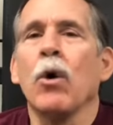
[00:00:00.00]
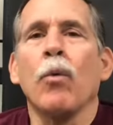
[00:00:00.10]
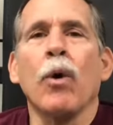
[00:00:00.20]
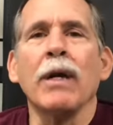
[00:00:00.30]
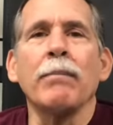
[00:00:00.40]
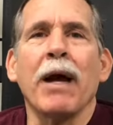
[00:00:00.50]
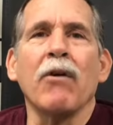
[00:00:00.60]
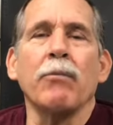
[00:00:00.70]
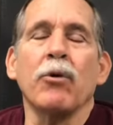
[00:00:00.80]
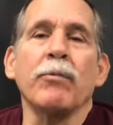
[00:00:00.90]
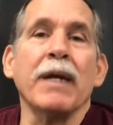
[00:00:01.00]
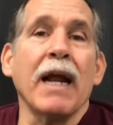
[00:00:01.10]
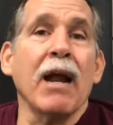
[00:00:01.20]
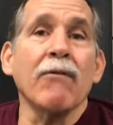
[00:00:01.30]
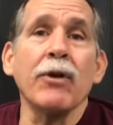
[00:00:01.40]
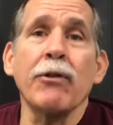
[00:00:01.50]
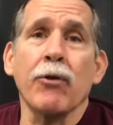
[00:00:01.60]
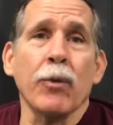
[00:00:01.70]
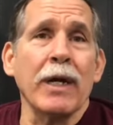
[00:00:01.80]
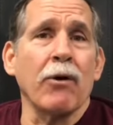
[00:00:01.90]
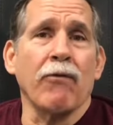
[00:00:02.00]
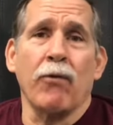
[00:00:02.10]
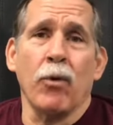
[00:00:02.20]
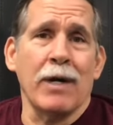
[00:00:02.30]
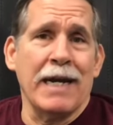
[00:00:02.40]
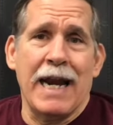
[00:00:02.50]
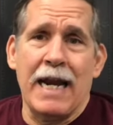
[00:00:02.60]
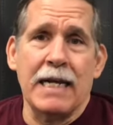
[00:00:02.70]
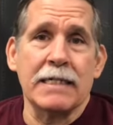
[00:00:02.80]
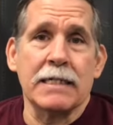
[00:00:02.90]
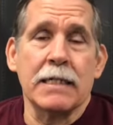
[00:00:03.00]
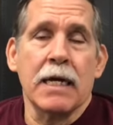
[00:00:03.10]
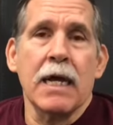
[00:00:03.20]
one bowel movement every 3 or 4 days.